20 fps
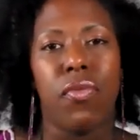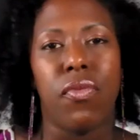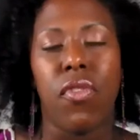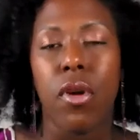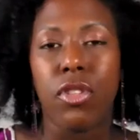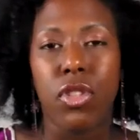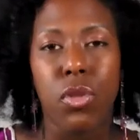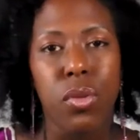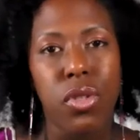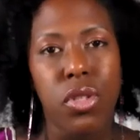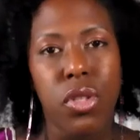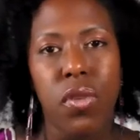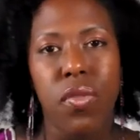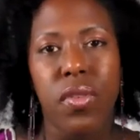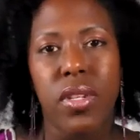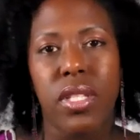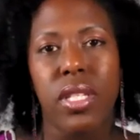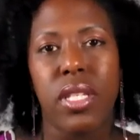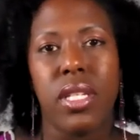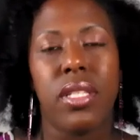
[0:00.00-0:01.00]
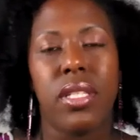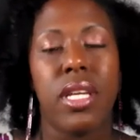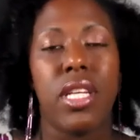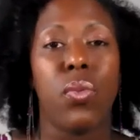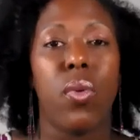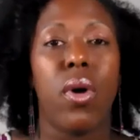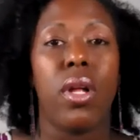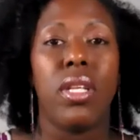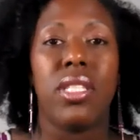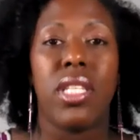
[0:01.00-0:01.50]
virtual services,
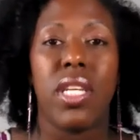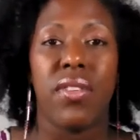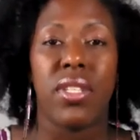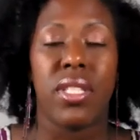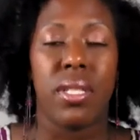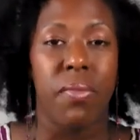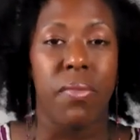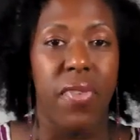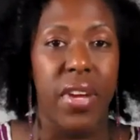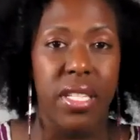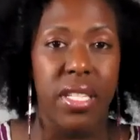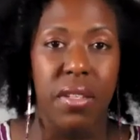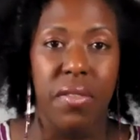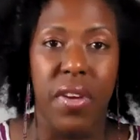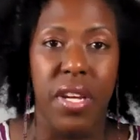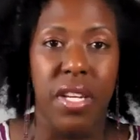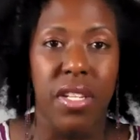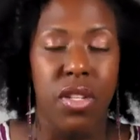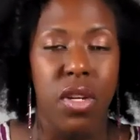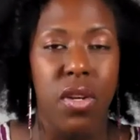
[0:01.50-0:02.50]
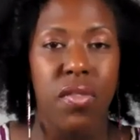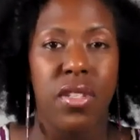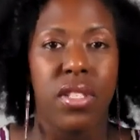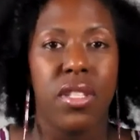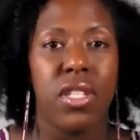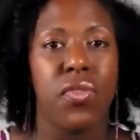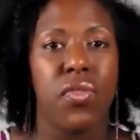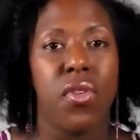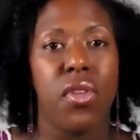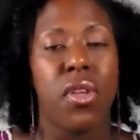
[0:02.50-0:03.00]
as well as even some face-to-face
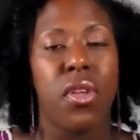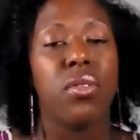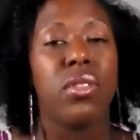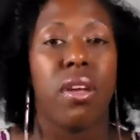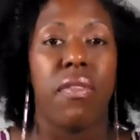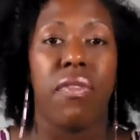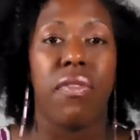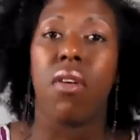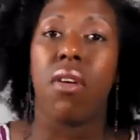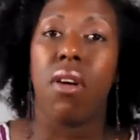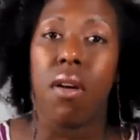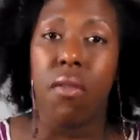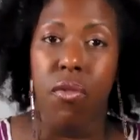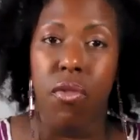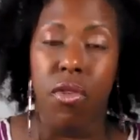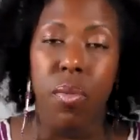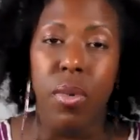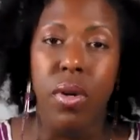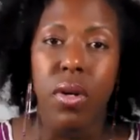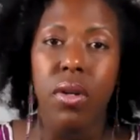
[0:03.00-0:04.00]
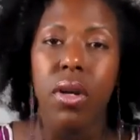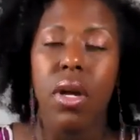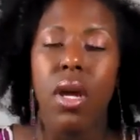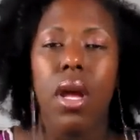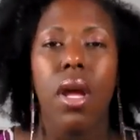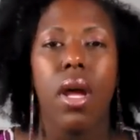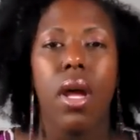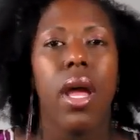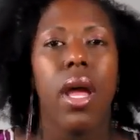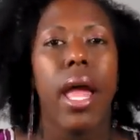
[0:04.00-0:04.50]
services for those that feel comfortable.
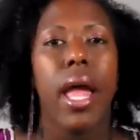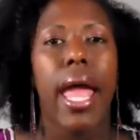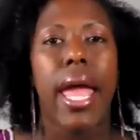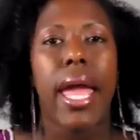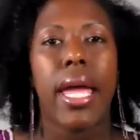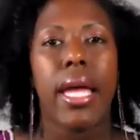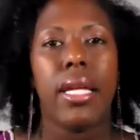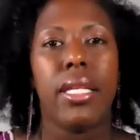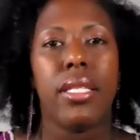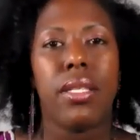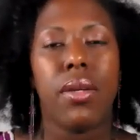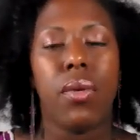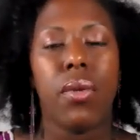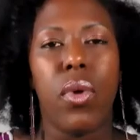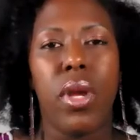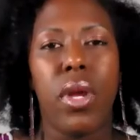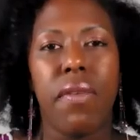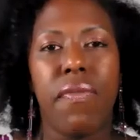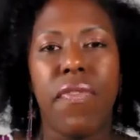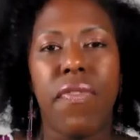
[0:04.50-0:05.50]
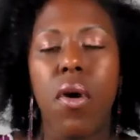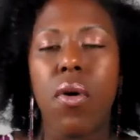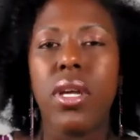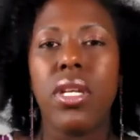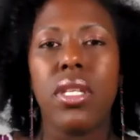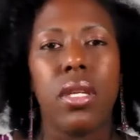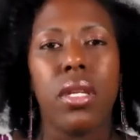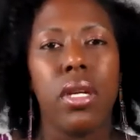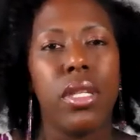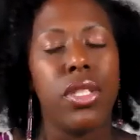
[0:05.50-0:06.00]
And we
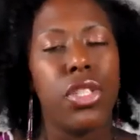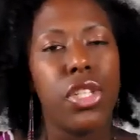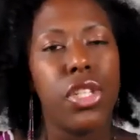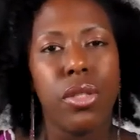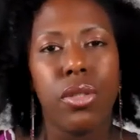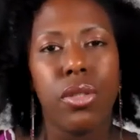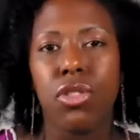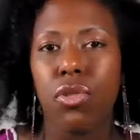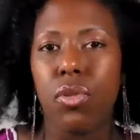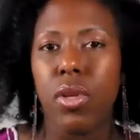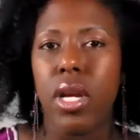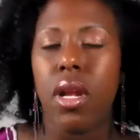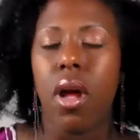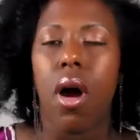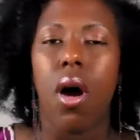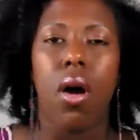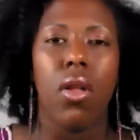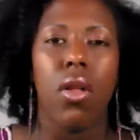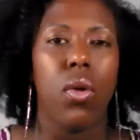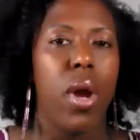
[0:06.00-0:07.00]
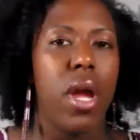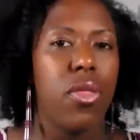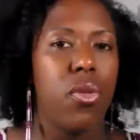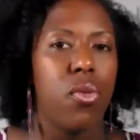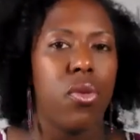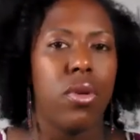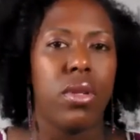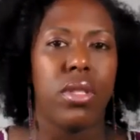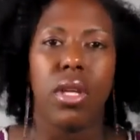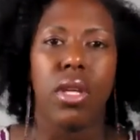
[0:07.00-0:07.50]
focus on children all the way
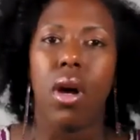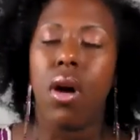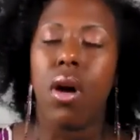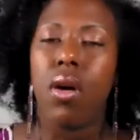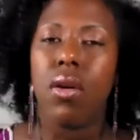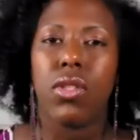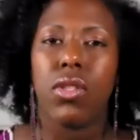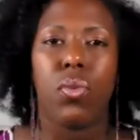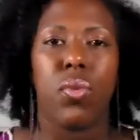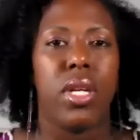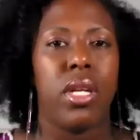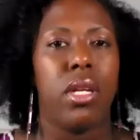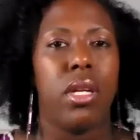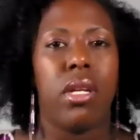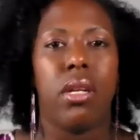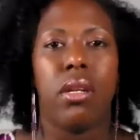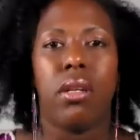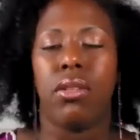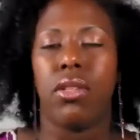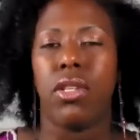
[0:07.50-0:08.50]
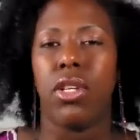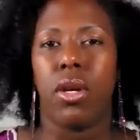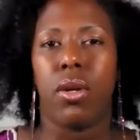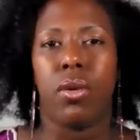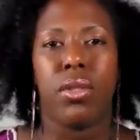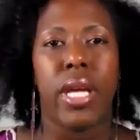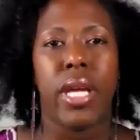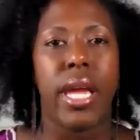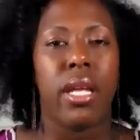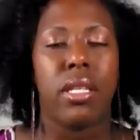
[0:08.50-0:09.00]
through adults. We, you
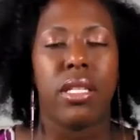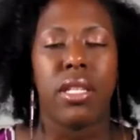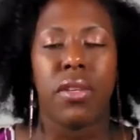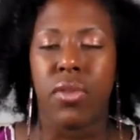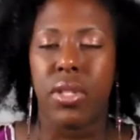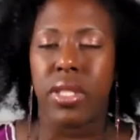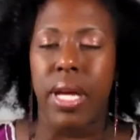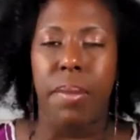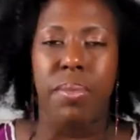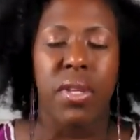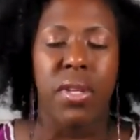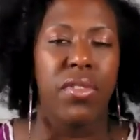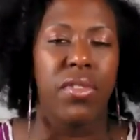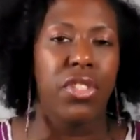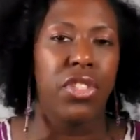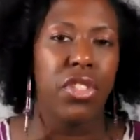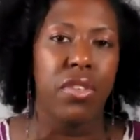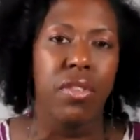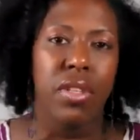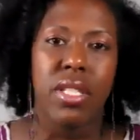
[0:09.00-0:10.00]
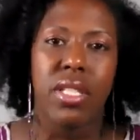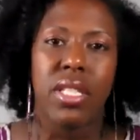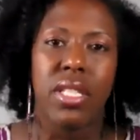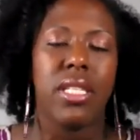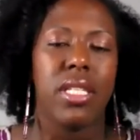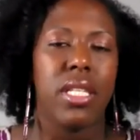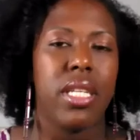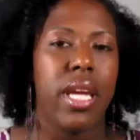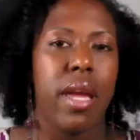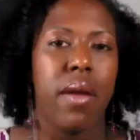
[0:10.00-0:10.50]
know, take different types of
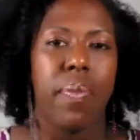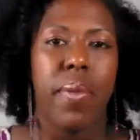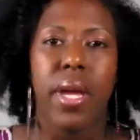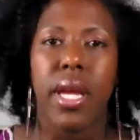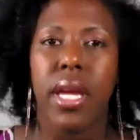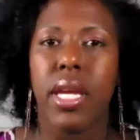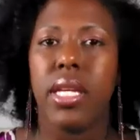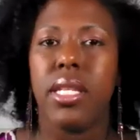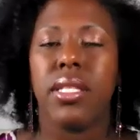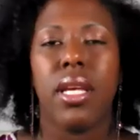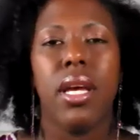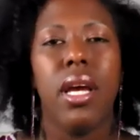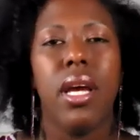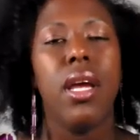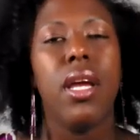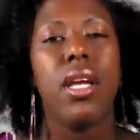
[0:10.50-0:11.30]
insurances, EAPs.